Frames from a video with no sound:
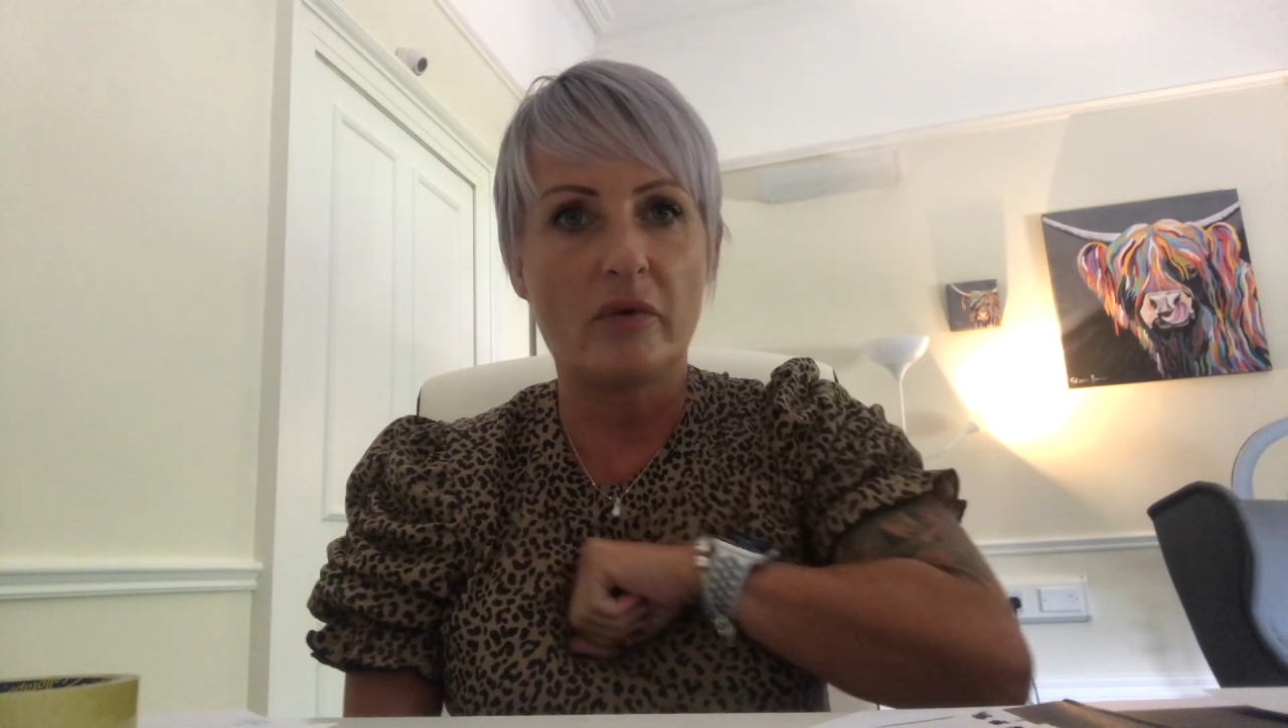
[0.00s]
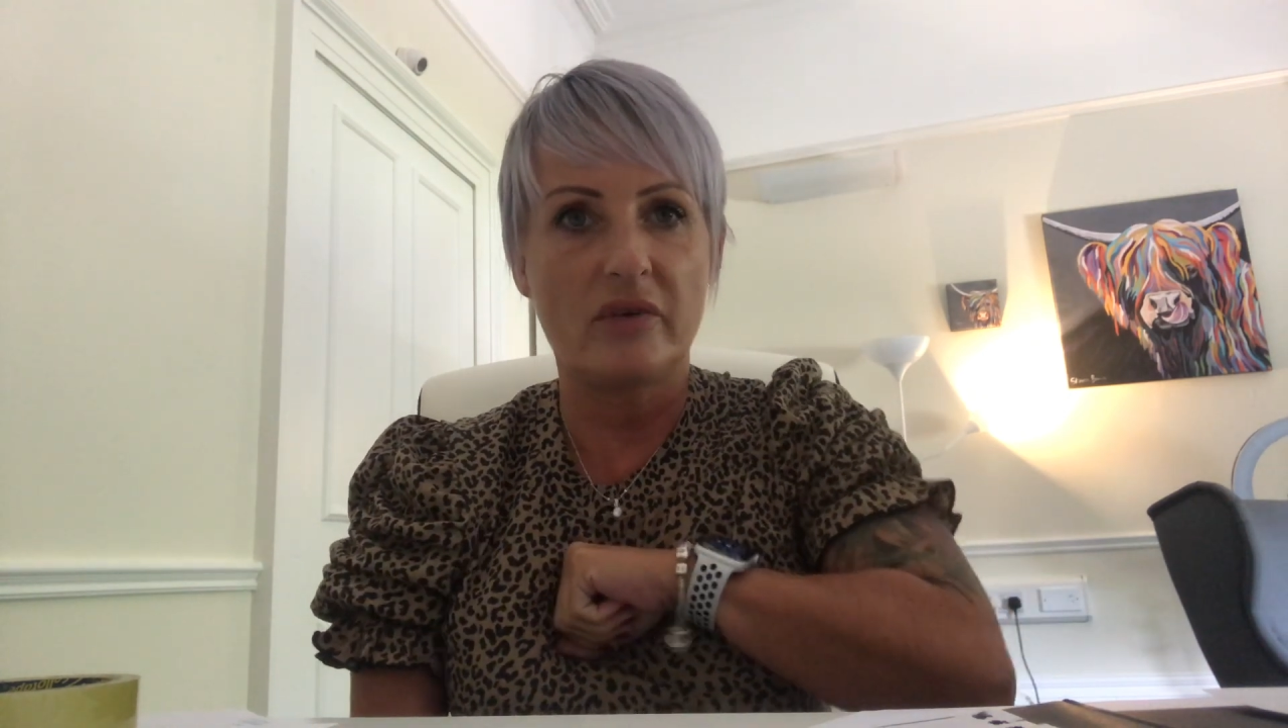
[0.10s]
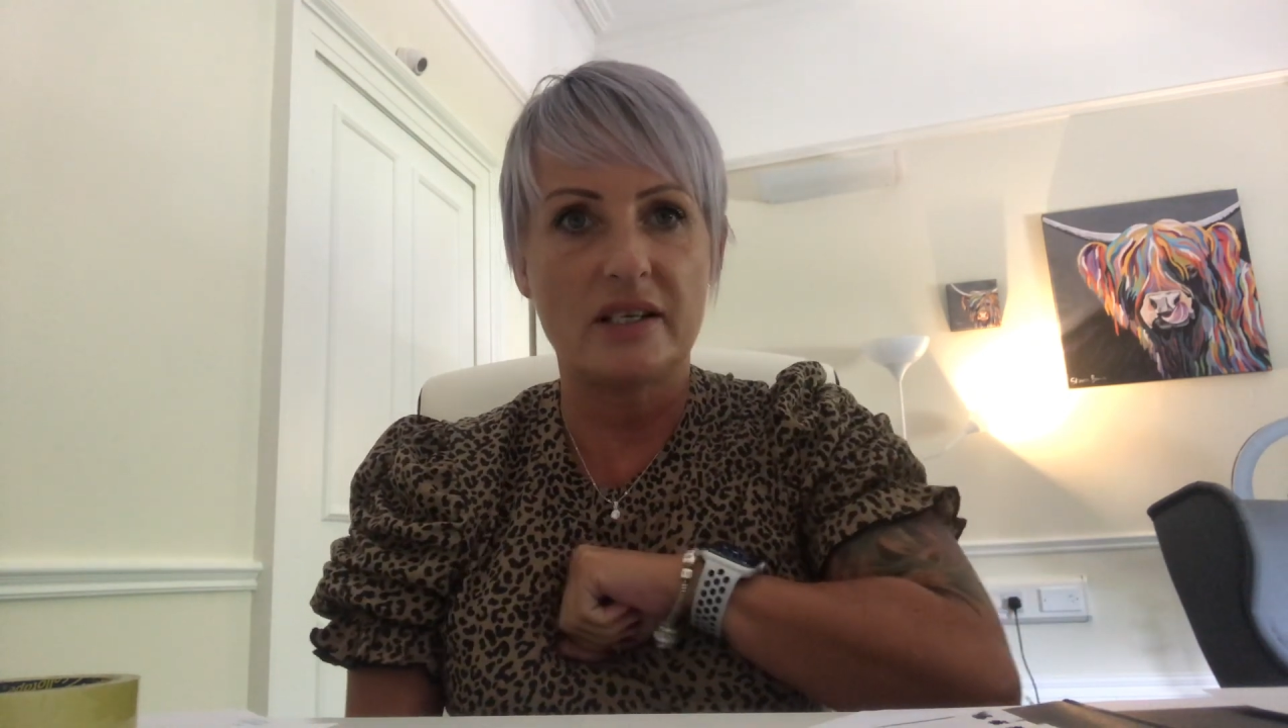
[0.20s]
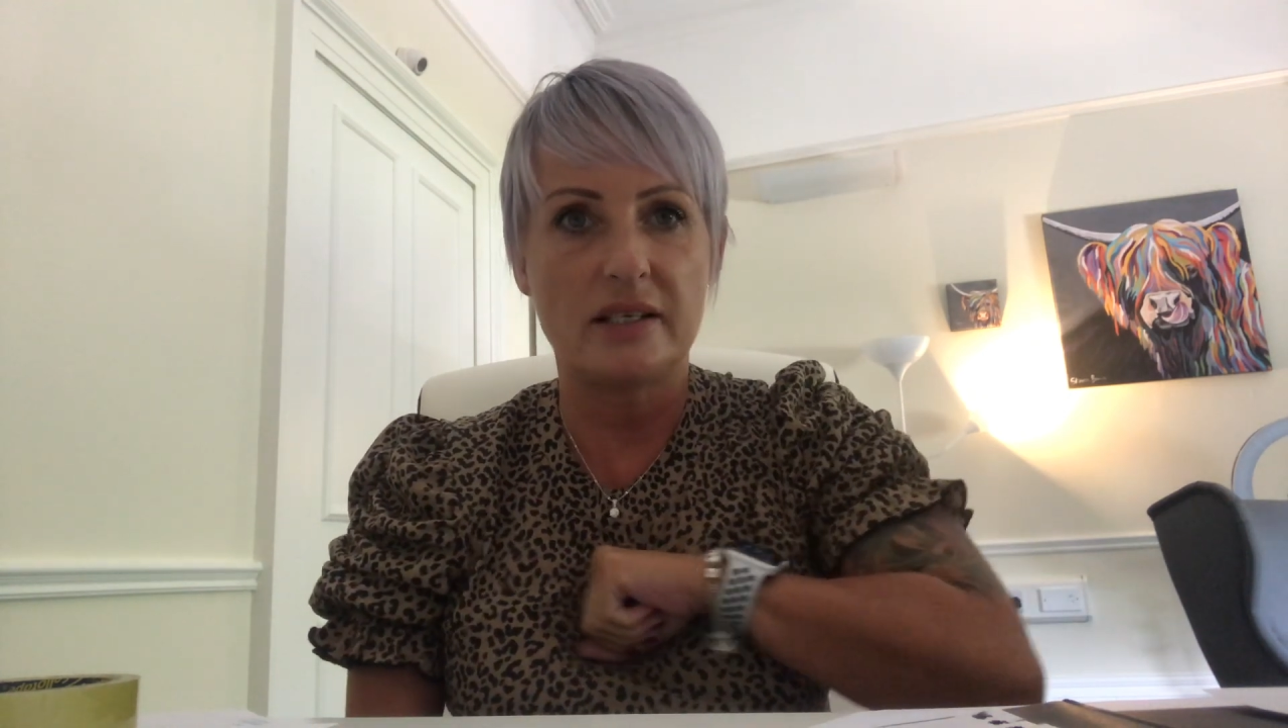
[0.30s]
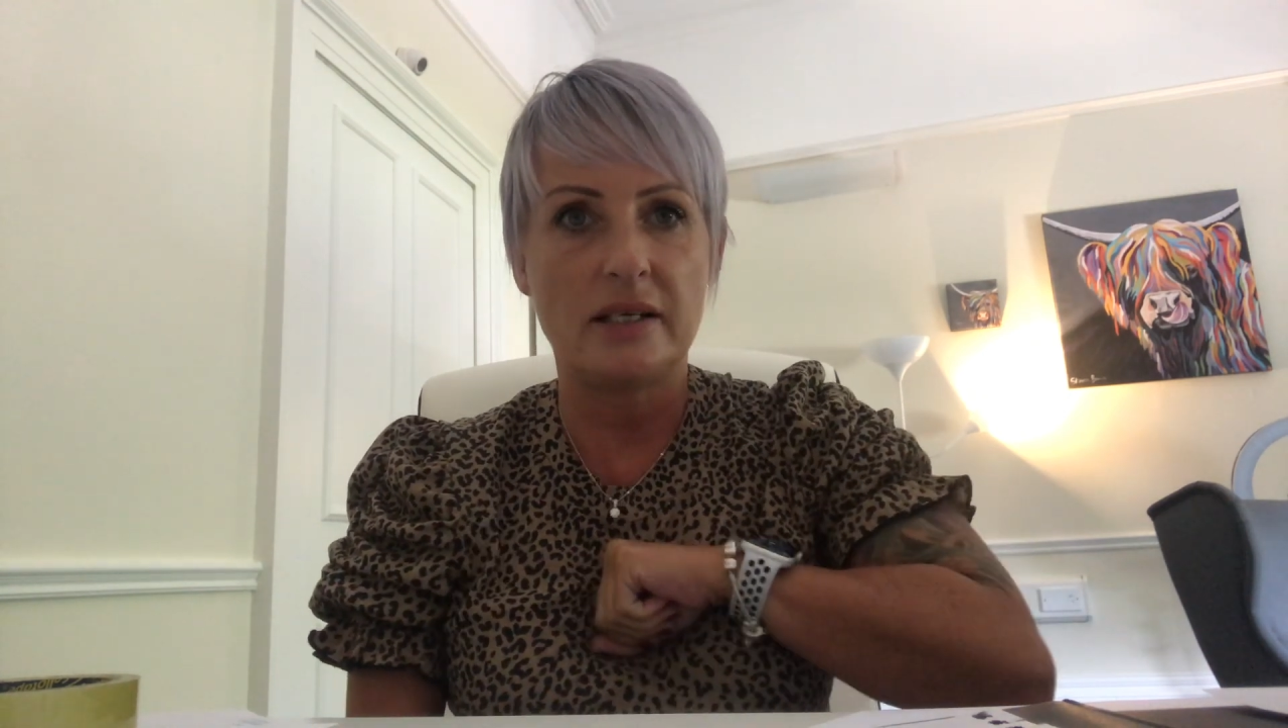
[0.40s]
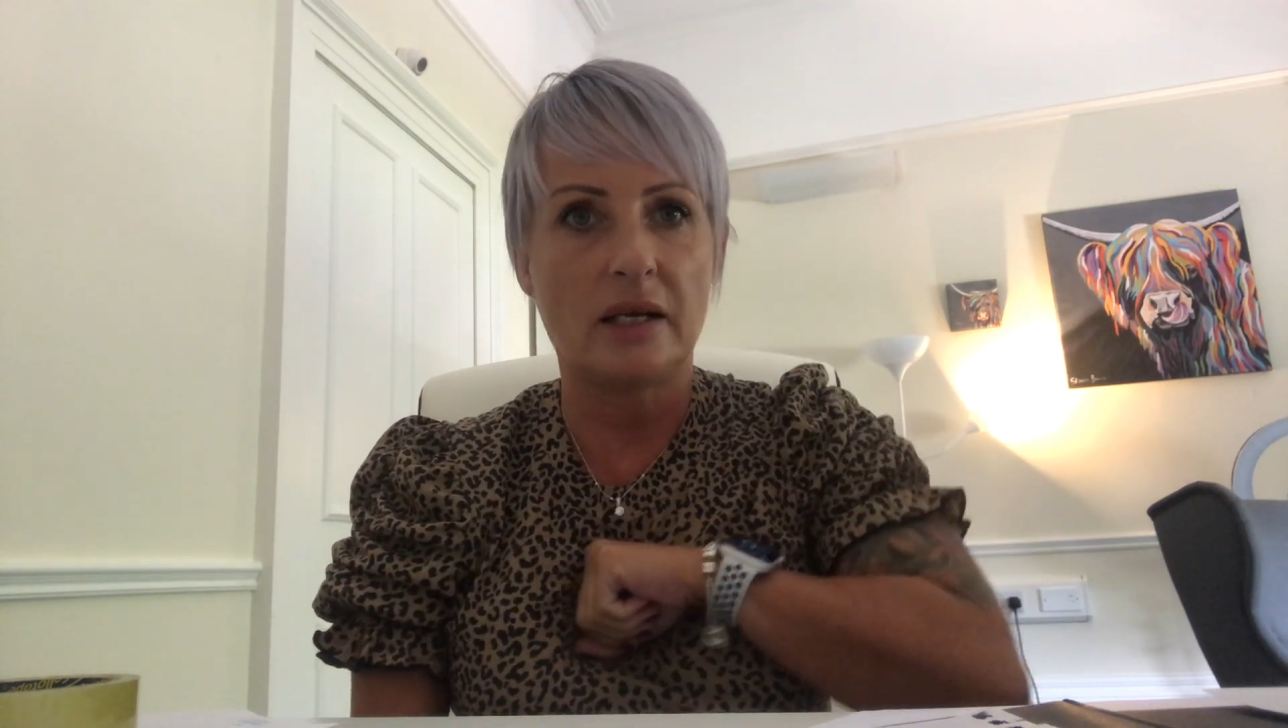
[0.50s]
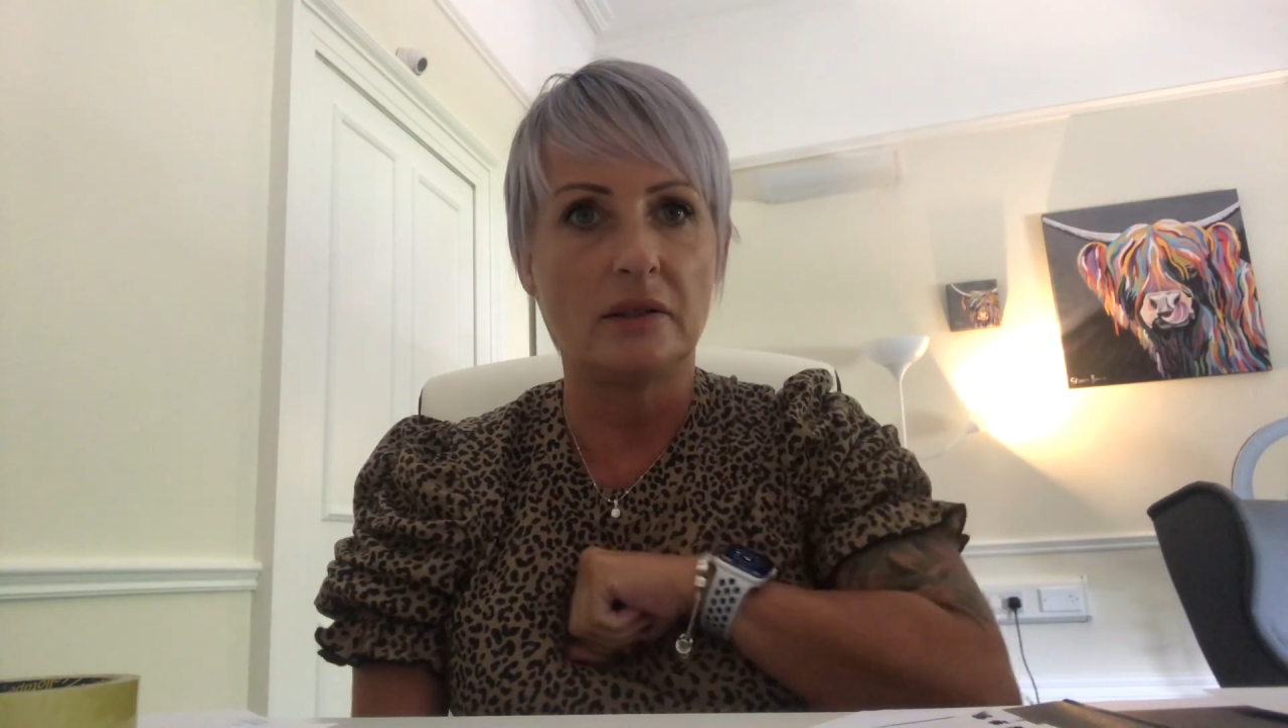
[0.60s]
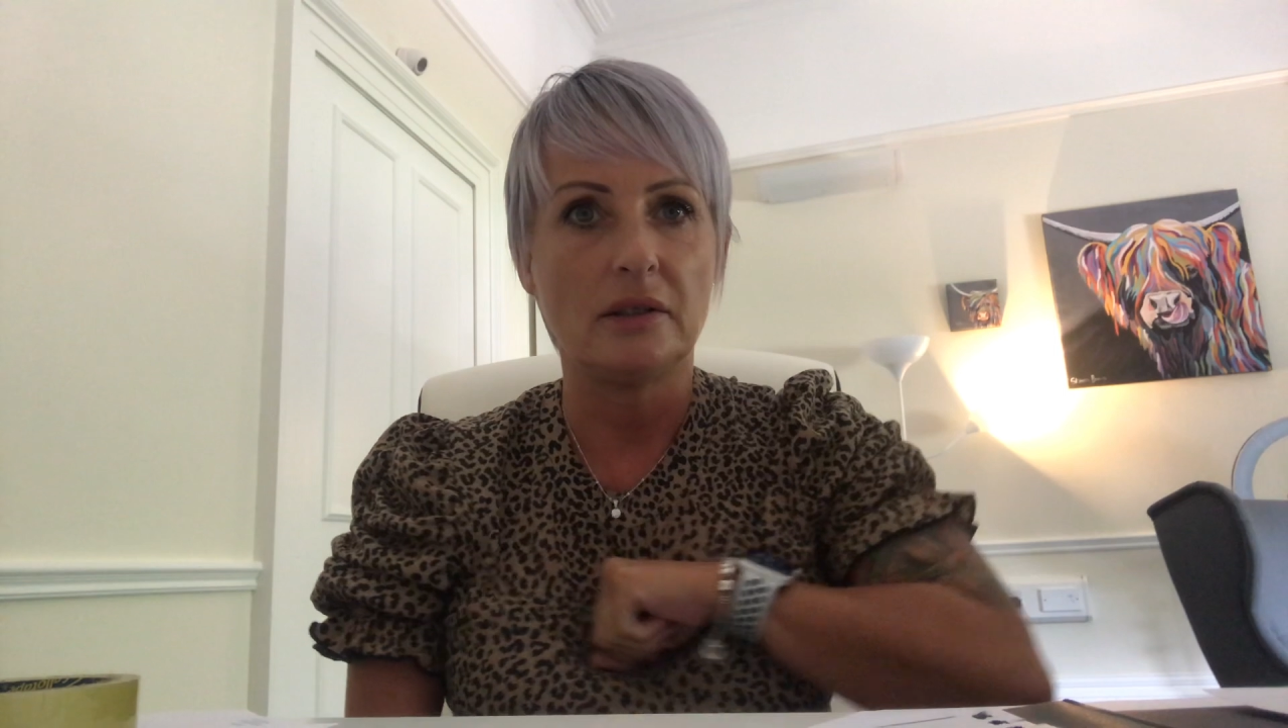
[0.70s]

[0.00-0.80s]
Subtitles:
fist here